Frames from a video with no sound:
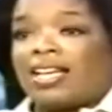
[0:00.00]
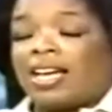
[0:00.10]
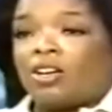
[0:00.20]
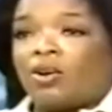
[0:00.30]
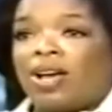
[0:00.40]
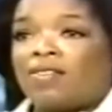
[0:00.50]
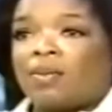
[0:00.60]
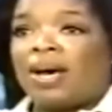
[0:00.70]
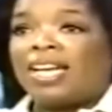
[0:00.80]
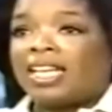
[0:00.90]
I don't
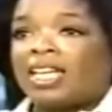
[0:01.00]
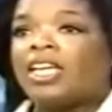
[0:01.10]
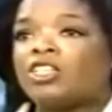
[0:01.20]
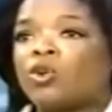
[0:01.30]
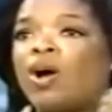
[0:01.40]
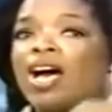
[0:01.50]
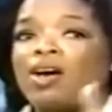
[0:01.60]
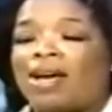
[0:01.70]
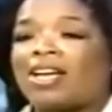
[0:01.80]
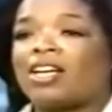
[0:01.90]
have the money. So
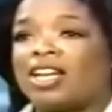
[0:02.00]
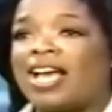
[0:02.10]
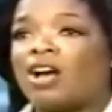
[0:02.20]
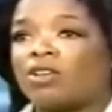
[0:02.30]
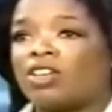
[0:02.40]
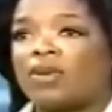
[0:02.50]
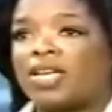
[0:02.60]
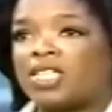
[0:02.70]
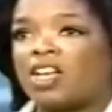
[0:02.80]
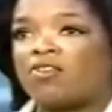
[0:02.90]
how am I going to now give
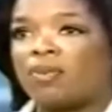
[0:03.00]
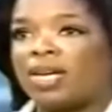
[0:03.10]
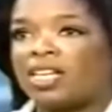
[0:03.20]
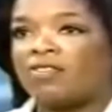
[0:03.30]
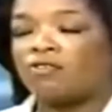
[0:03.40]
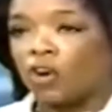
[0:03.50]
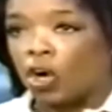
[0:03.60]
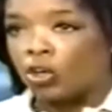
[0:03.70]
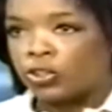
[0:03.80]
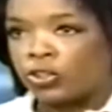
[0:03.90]
myself money
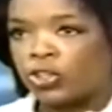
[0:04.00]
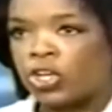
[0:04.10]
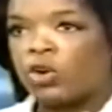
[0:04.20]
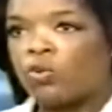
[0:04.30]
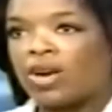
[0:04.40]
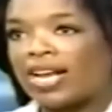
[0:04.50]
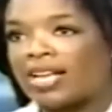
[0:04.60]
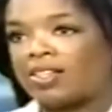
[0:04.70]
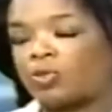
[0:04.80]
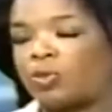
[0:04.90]
first when I
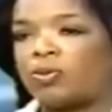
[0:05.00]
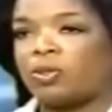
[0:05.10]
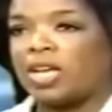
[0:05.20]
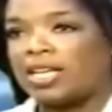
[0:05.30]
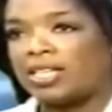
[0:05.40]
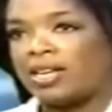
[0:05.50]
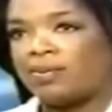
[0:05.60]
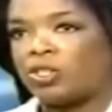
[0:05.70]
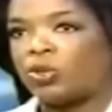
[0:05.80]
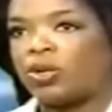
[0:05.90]
got these people knocking
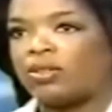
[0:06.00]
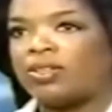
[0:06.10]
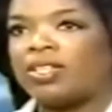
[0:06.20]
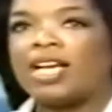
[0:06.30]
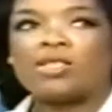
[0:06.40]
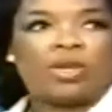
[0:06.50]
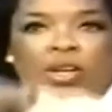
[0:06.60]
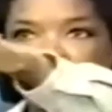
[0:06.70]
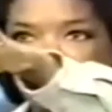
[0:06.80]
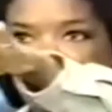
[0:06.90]
down my door? That's what